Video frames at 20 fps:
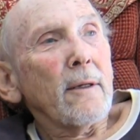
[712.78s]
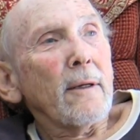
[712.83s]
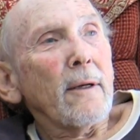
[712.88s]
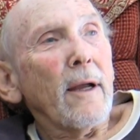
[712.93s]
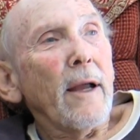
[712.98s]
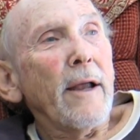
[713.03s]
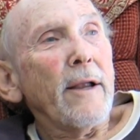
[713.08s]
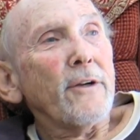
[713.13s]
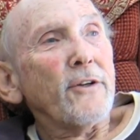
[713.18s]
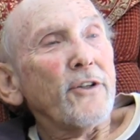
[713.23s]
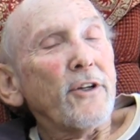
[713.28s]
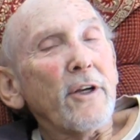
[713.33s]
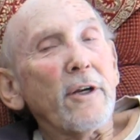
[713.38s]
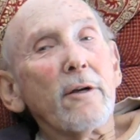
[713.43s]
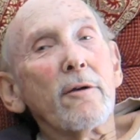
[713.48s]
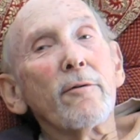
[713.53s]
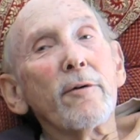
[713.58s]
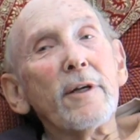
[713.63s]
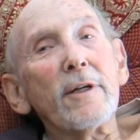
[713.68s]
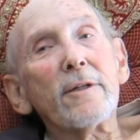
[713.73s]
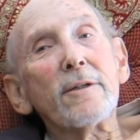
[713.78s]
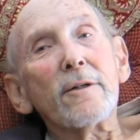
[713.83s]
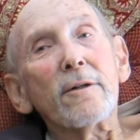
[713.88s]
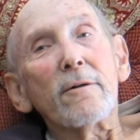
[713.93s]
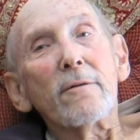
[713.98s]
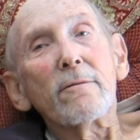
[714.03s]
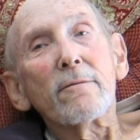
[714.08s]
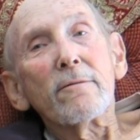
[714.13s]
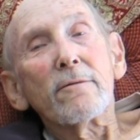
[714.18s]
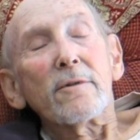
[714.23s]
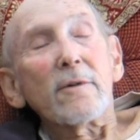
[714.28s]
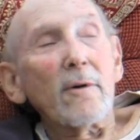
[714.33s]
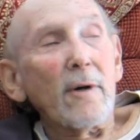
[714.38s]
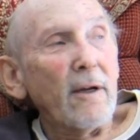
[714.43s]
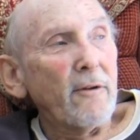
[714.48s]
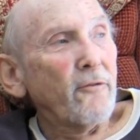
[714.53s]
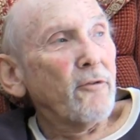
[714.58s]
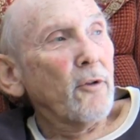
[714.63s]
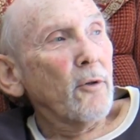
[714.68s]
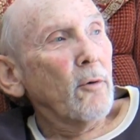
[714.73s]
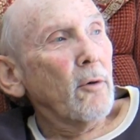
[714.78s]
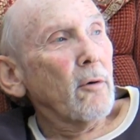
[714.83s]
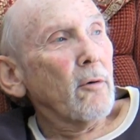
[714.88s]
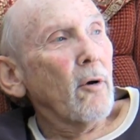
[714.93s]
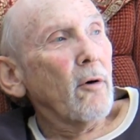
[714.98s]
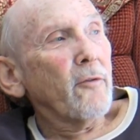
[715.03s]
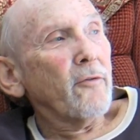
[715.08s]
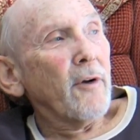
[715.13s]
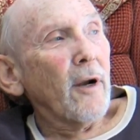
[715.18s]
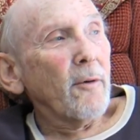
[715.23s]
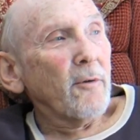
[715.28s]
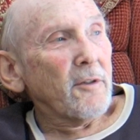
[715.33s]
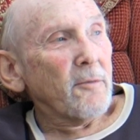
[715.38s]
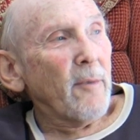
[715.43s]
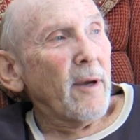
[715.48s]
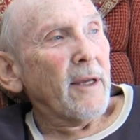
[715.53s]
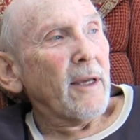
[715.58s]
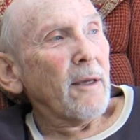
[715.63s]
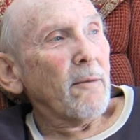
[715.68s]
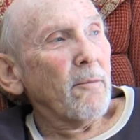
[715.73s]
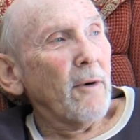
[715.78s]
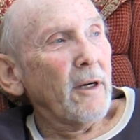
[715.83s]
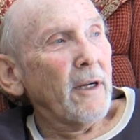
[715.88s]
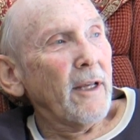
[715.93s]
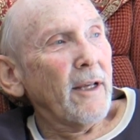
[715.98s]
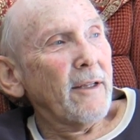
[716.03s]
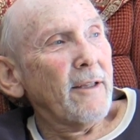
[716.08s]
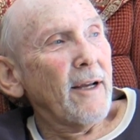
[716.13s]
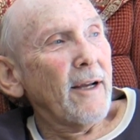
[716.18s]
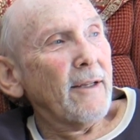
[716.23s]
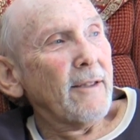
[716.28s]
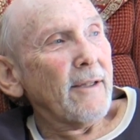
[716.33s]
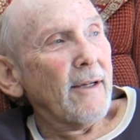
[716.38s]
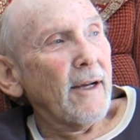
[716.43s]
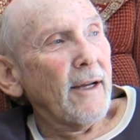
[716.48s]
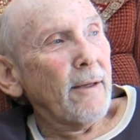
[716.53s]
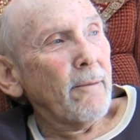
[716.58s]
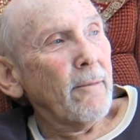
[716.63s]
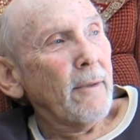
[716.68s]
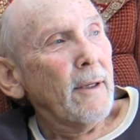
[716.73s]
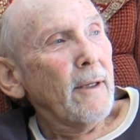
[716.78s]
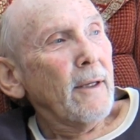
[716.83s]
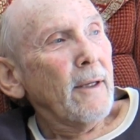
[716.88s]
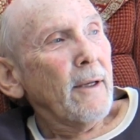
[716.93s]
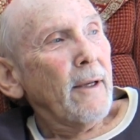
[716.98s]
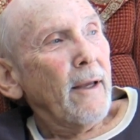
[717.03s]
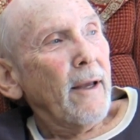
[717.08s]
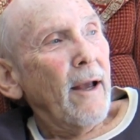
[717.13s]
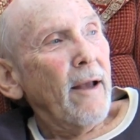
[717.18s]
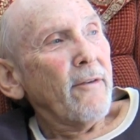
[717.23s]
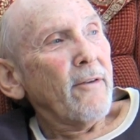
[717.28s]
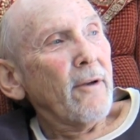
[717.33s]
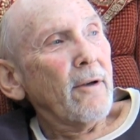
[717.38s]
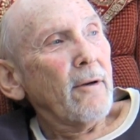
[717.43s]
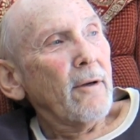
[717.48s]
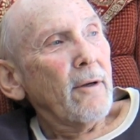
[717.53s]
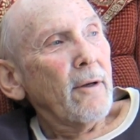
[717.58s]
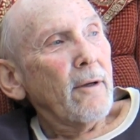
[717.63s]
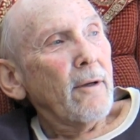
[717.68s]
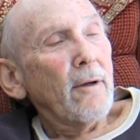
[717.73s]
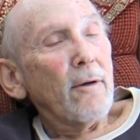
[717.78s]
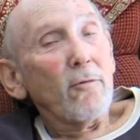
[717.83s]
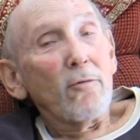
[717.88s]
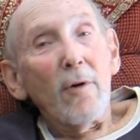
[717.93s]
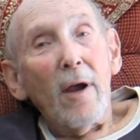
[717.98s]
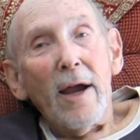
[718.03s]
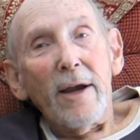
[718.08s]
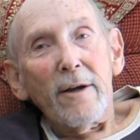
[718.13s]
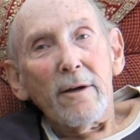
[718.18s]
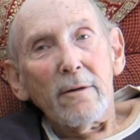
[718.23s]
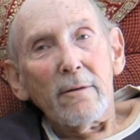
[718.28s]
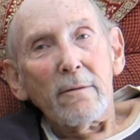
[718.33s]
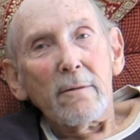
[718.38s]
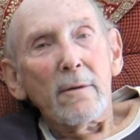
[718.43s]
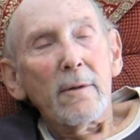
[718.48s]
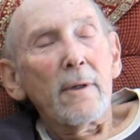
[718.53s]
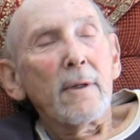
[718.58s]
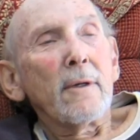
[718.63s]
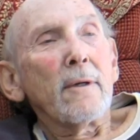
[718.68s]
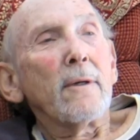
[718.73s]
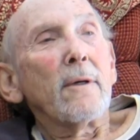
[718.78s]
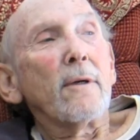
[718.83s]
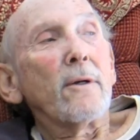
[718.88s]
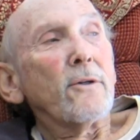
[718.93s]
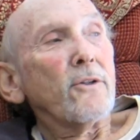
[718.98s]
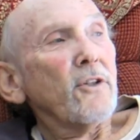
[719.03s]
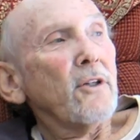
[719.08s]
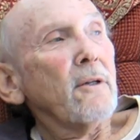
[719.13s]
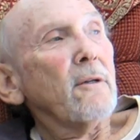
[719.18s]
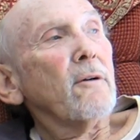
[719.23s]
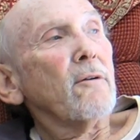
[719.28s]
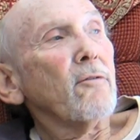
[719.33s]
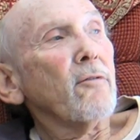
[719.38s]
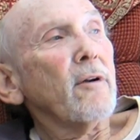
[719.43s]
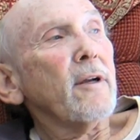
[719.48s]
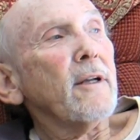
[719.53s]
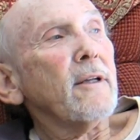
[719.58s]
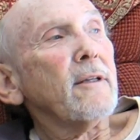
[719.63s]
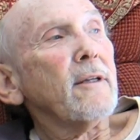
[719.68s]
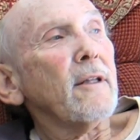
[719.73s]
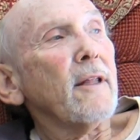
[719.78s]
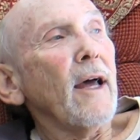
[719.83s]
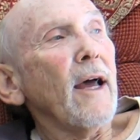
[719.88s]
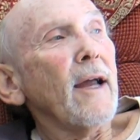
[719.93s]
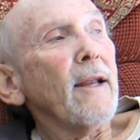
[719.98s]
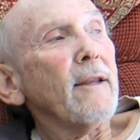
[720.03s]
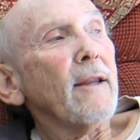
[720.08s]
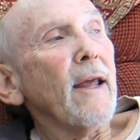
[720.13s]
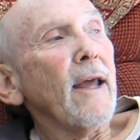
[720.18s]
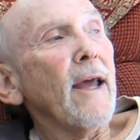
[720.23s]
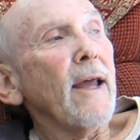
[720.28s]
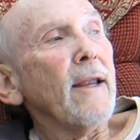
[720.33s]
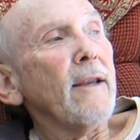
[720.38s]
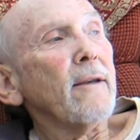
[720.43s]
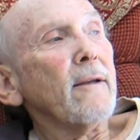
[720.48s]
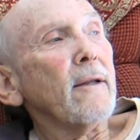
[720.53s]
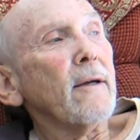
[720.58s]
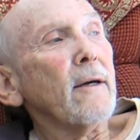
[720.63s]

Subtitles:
And she agreed to. So I flew her over. I was making money at that time as a writer. She agreed to that, and